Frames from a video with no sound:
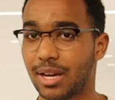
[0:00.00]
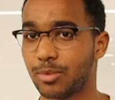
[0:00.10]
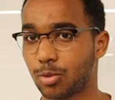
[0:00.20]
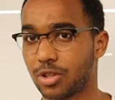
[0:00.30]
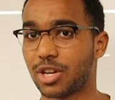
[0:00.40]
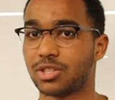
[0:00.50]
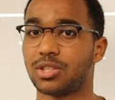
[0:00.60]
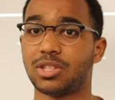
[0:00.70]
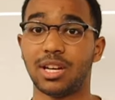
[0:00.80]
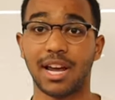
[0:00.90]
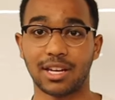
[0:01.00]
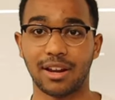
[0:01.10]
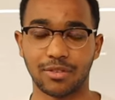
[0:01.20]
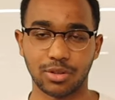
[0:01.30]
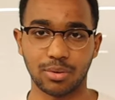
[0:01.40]
times more justice than I
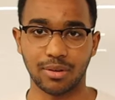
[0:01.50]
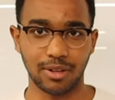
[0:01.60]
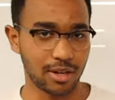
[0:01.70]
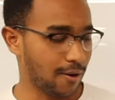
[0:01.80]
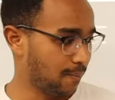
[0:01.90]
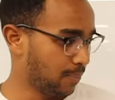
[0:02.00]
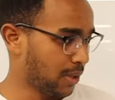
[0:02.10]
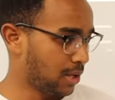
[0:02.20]
could ever do in a video.